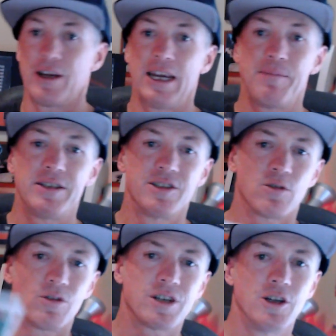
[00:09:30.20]
This is
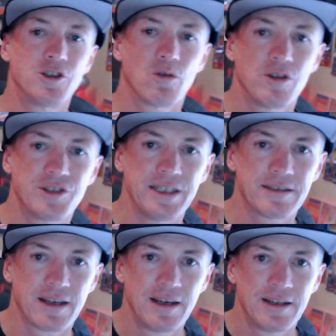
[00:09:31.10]
also Jordan's, his
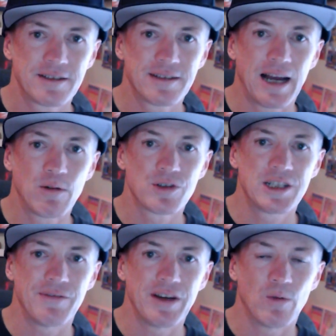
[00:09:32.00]
Star Wars
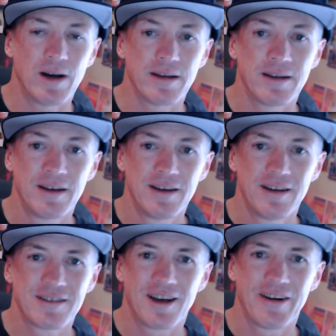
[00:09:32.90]
71.
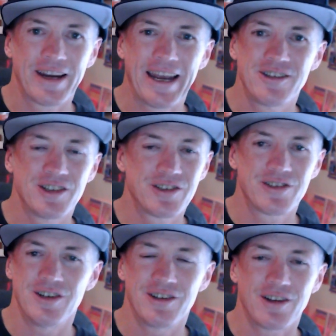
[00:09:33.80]
So again, just
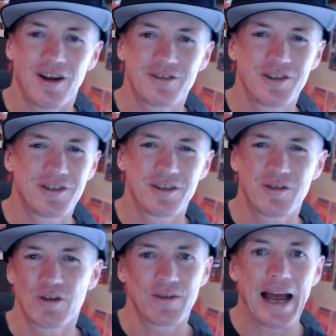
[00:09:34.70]
to sort
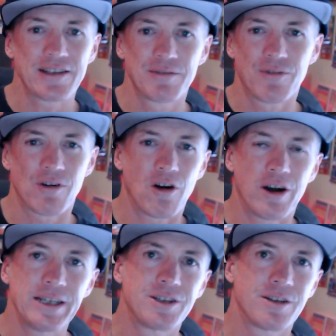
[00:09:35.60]
of add some variety
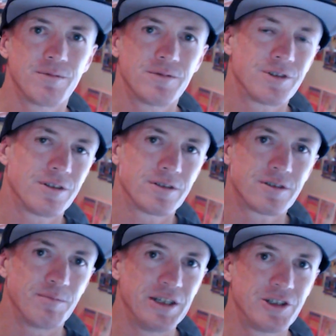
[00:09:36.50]
to the
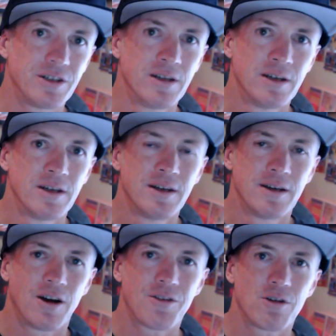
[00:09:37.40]
submission, I
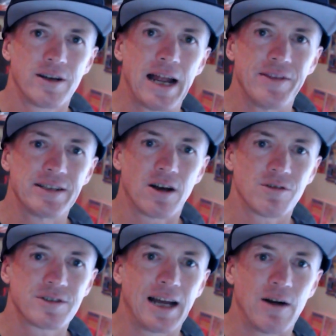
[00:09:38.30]
thought I'd add this old
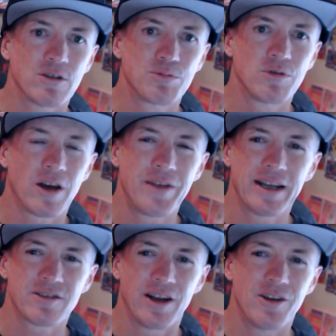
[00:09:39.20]
Star Wars book. I think it's
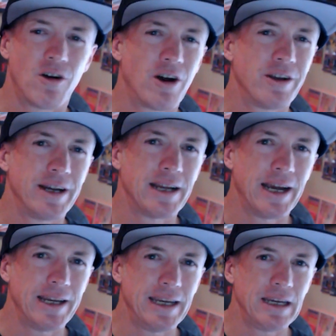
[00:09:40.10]
like
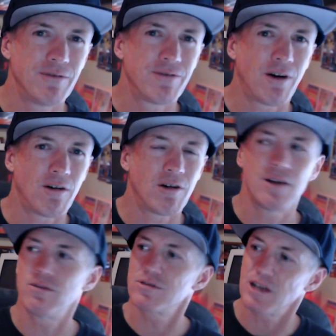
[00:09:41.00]
1985
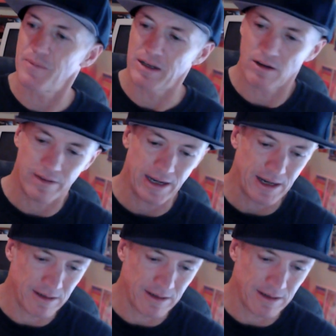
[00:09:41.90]
or something like that.